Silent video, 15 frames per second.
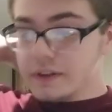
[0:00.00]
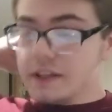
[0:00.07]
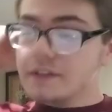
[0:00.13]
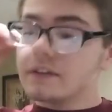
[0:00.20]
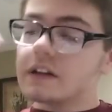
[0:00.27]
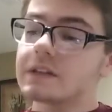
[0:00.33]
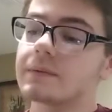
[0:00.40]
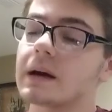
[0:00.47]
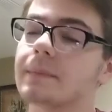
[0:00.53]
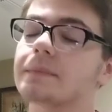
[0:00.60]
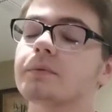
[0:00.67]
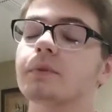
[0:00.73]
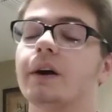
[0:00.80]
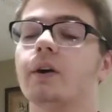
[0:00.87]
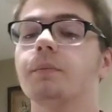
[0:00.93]
These lens
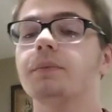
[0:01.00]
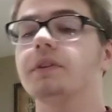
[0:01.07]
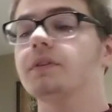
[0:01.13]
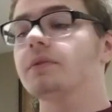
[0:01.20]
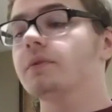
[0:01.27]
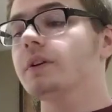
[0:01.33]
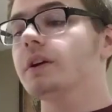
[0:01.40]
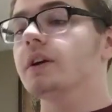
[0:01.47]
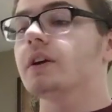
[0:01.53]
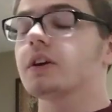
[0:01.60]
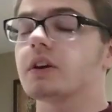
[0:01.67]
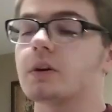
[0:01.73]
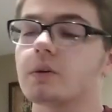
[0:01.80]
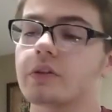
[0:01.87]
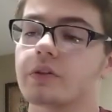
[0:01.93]
maps will help you
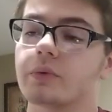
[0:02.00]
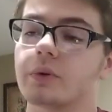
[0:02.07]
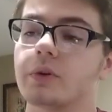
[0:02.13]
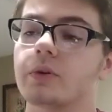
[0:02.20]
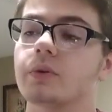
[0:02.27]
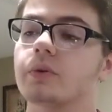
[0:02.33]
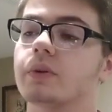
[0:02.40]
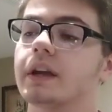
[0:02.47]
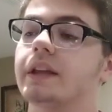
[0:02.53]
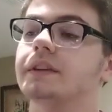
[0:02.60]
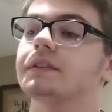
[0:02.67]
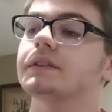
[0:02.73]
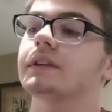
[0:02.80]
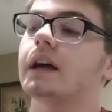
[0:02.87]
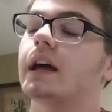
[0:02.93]
go through
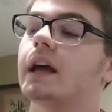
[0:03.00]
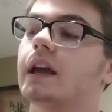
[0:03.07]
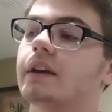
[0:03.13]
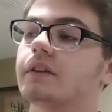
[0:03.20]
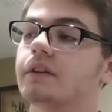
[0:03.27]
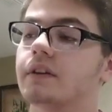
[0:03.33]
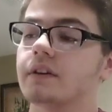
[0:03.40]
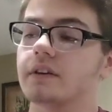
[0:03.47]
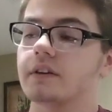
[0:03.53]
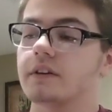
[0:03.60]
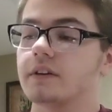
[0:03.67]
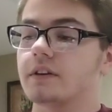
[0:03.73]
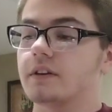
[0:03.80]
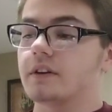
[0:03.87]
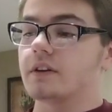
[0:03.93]
and decide
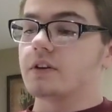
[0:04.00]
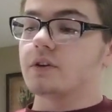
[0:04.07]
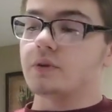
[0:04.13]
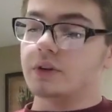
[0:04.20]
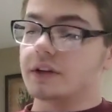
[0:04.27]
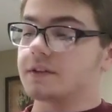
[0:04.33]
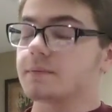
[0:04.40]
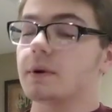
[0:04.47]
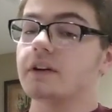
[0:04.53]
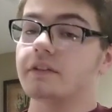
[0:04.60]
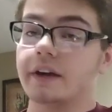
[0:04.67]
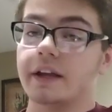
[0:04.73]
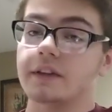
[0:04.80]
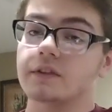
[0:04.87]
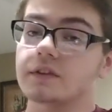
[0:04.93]
who does
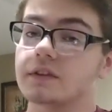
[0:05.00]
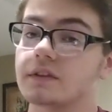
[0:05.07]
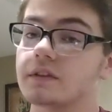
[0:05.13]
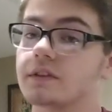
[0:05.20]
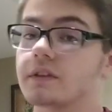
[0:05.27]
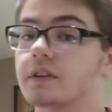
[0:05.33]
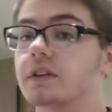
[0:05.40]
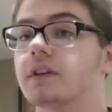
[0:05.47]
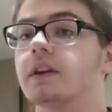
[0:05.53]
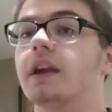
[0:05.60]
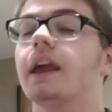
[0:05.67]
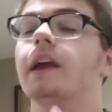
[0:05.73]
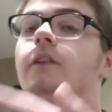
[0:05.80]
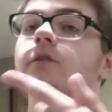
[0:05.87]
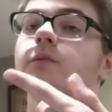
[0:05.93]
what lens
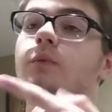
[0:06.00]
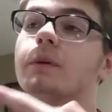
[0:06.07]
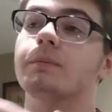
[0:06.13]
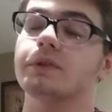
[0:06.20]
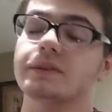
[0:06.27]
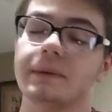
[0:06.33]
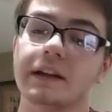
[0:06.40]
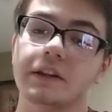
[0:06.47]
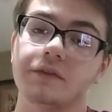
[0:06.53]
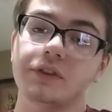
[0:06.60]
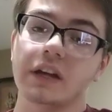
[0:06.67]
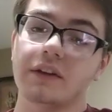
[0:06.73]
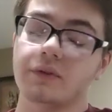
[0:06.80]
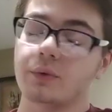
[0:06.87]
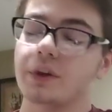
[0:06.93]
and what perspective
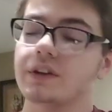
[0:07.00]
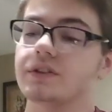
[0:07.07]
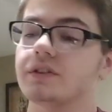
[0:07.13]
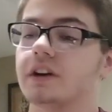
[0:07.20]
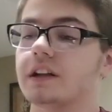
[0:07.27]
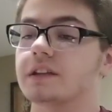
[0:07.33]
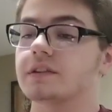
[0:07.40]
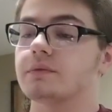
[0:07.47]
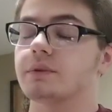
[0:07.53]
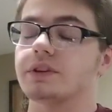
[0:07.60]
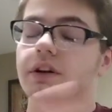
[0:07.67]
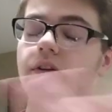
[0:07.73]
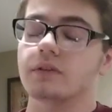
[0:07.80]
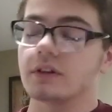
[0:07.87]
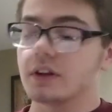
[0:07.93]
you have in each lens,
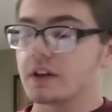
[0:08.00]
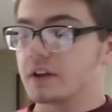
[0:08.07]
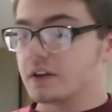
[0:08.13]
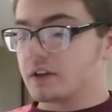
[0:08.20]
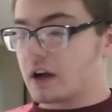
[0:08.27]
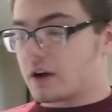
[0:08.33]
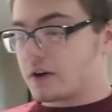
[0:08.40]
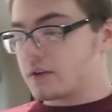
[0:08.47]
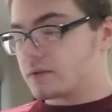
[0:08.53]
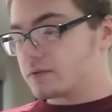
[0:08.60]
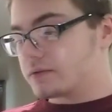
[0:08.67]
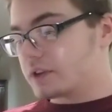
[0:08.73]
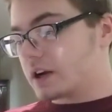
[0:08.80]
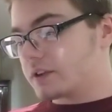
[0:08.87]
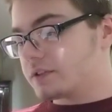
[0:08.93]
which I'll
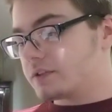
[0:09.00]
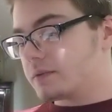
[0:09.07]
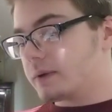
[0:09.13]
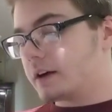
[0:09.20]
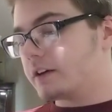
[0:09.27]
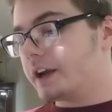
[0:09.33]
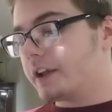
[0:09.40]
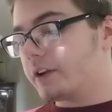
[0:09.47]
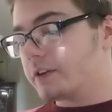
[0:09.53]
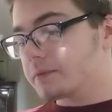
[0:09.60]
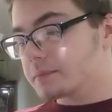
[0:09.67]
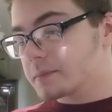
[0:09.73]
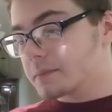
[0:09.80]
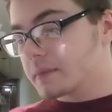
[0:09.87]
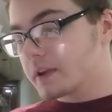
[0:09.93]
talk to you about later.
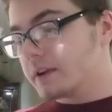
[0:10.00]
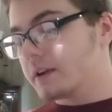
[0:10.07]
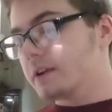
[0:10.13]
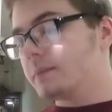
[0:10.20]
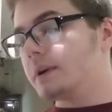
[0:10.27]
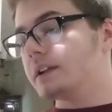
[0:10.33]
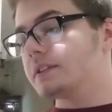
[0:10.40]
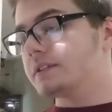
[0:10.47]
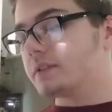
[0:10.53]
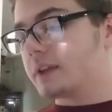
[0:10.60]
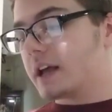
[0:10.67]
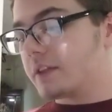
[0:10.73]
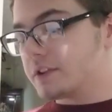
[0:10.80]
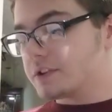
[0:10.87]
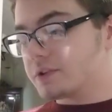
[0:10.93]
But so
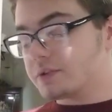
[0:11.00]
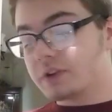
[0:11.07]
now that